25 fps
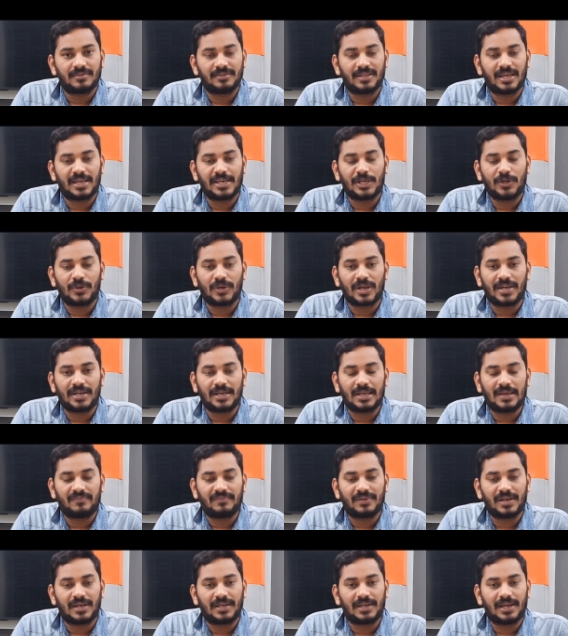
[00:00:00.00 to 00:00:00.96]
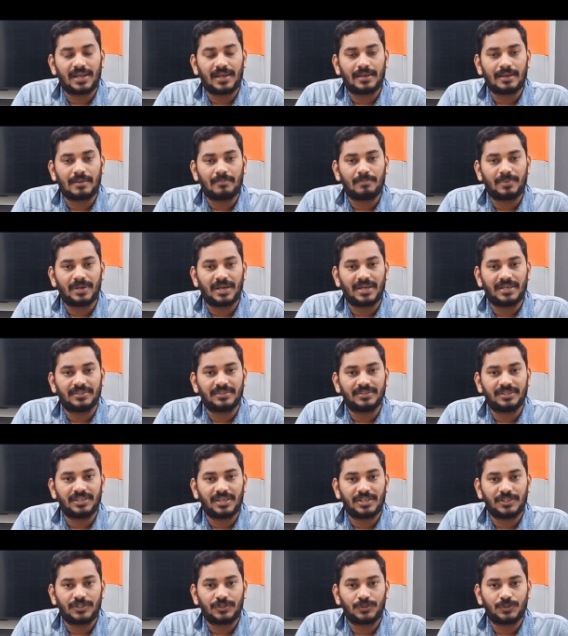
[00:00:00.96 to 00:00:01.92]
then you can definitely complete
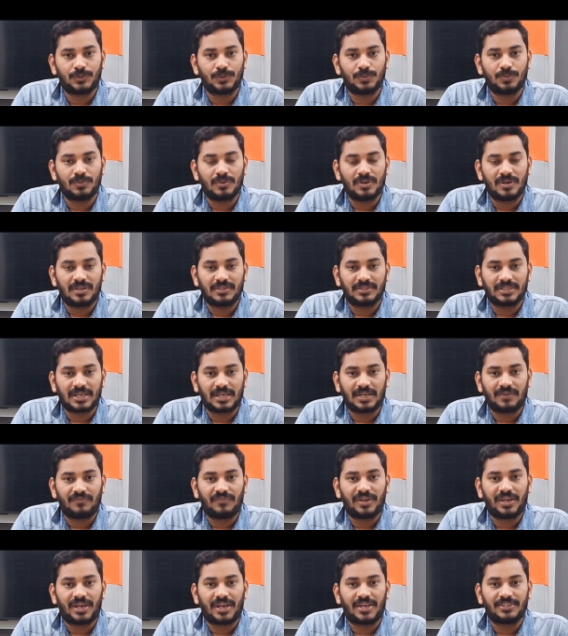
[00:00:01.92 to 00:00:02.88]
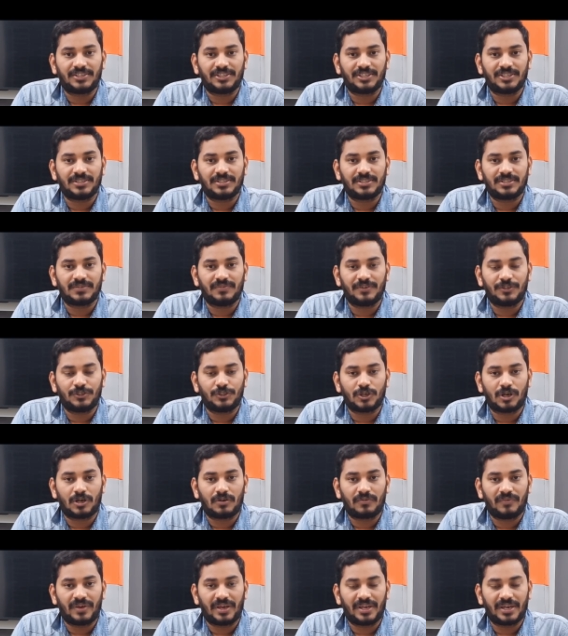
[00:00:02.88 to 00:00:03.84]
these two certifications which
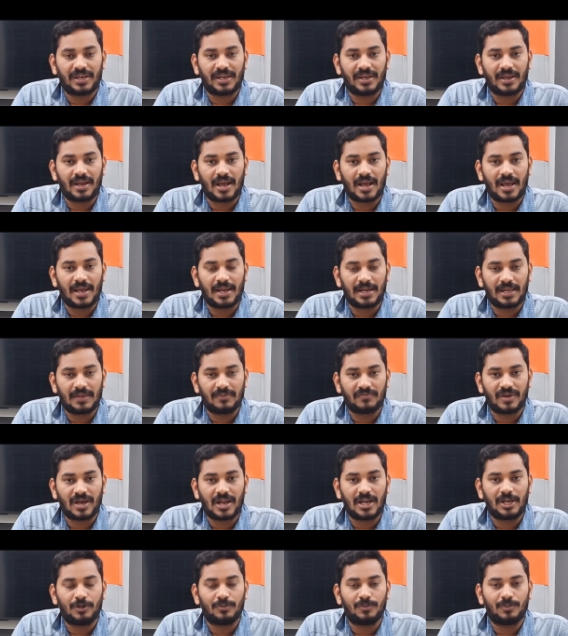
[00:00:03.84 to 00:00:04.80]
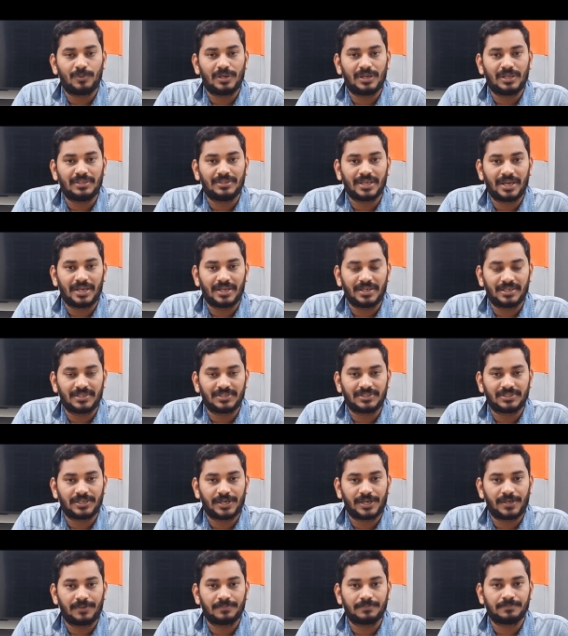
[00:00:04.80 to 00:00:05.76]
are very highly valuable in the
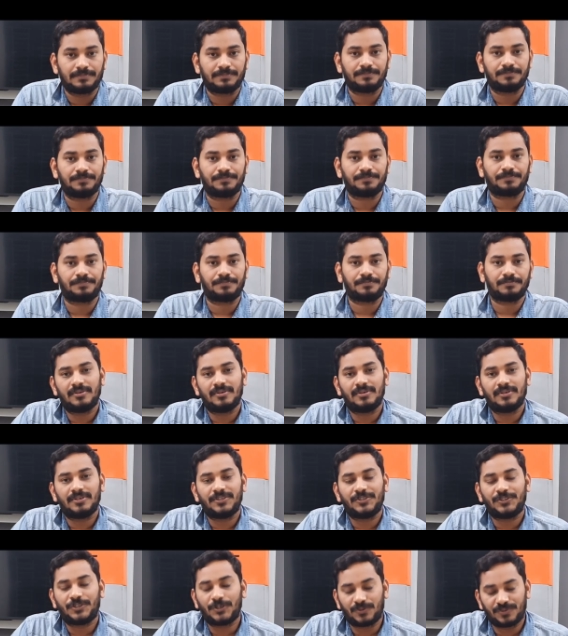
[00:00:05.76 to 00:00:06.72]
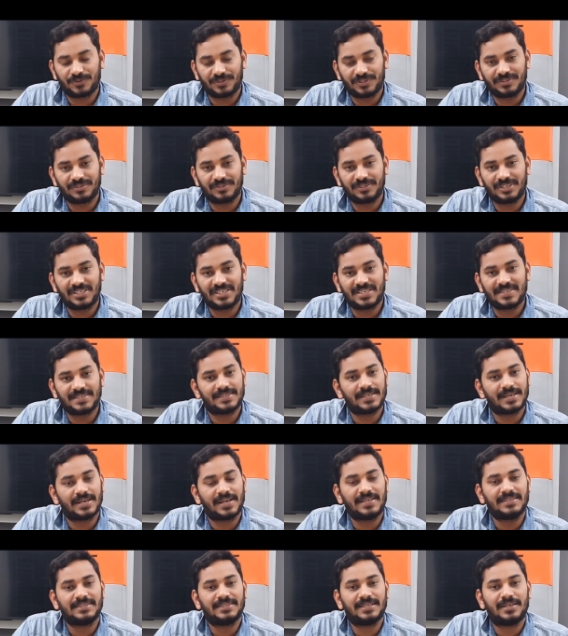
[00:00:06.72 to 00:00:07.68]
industry. So this is the
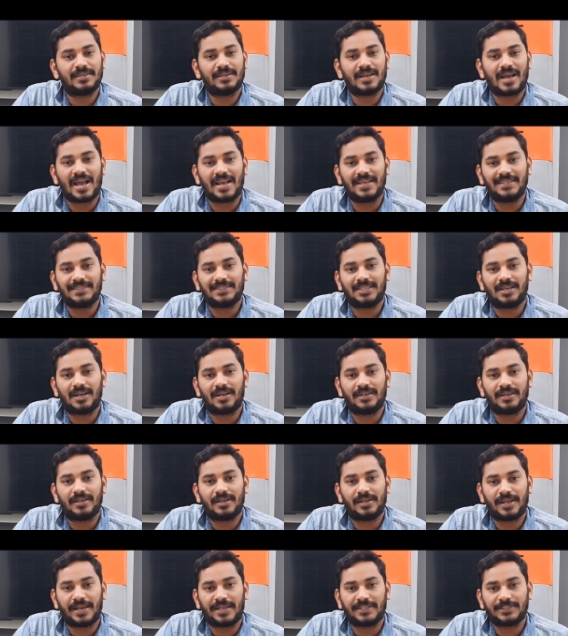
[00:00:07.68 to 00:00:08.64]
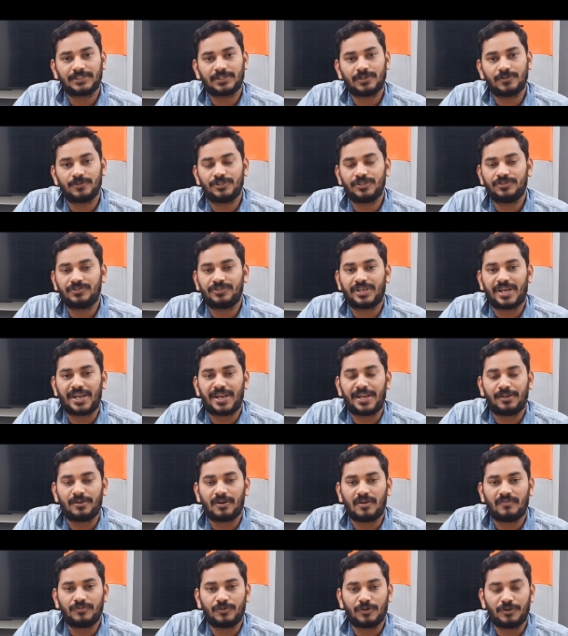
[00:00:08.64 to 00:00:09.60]
reason I started an exclusive training
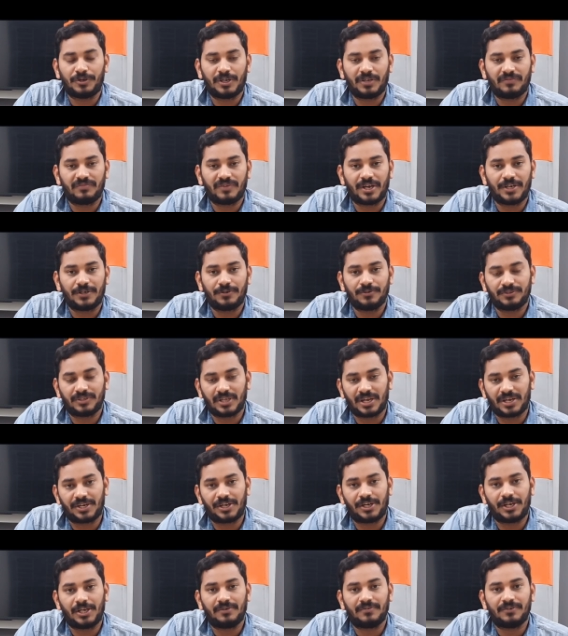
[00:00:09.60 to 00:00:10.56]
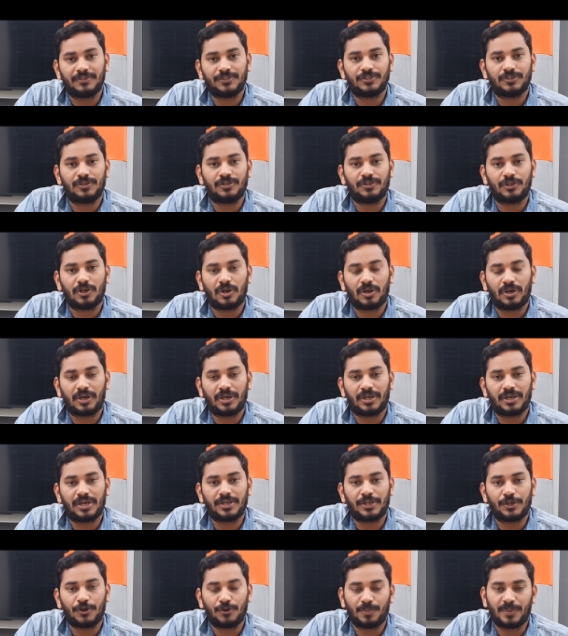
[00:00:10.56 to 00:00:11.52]
of 25 to 30 hours on Docker
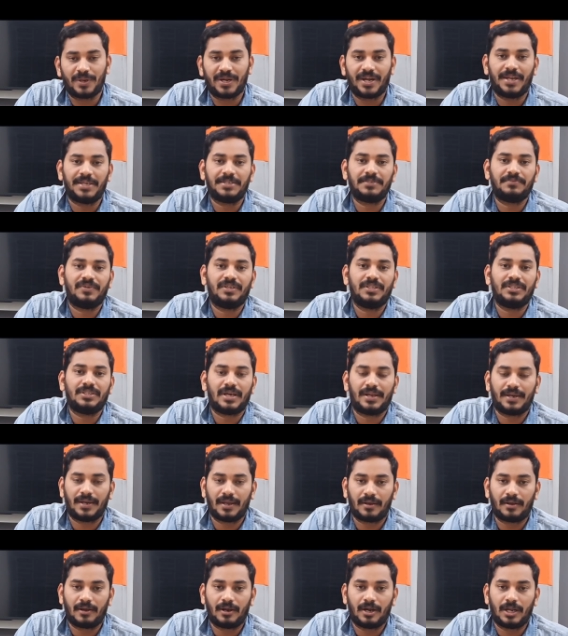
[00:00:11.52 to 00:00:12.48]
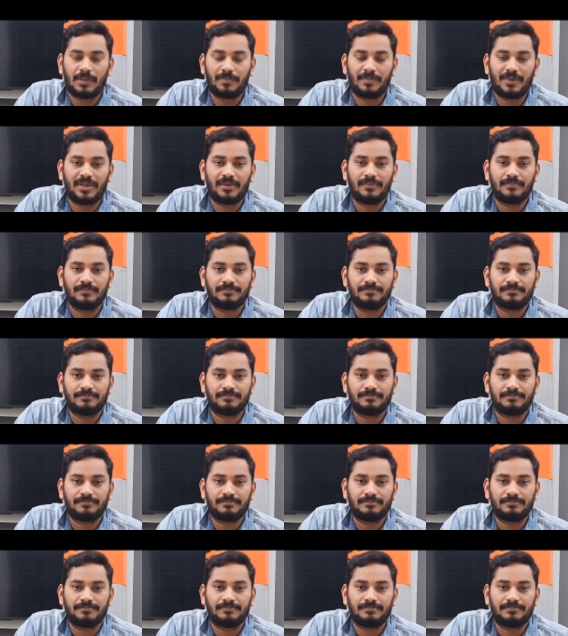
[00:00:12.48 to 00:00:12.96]
and Kubernetes with Unacademy.